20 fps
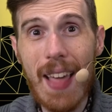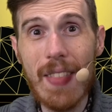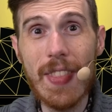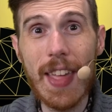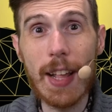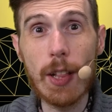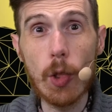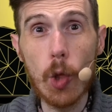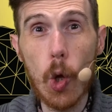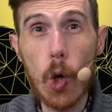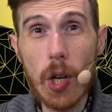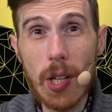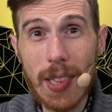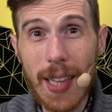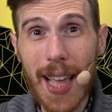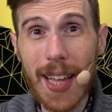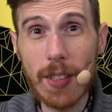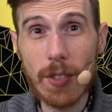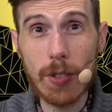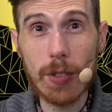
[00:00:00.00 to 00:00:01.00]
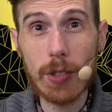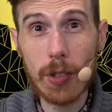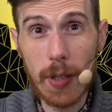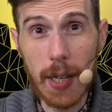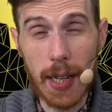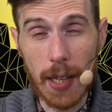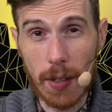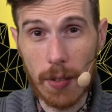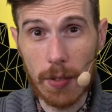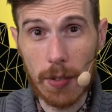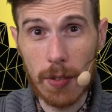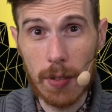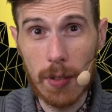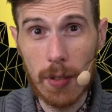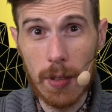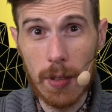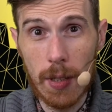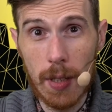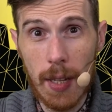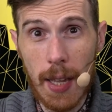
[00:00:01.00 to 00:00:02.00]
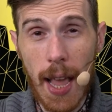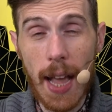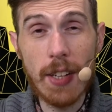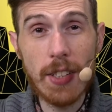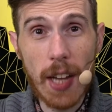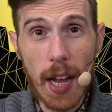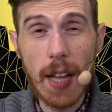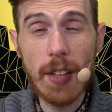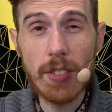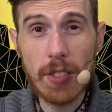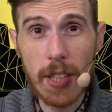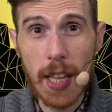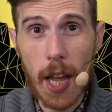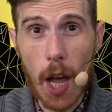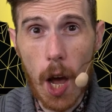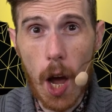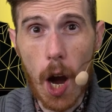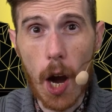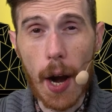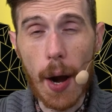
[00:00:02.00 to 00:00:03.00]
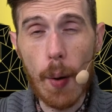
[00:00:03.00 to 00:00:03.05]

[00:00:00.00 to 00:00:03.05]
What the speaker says: They look like strings. And to us, they are.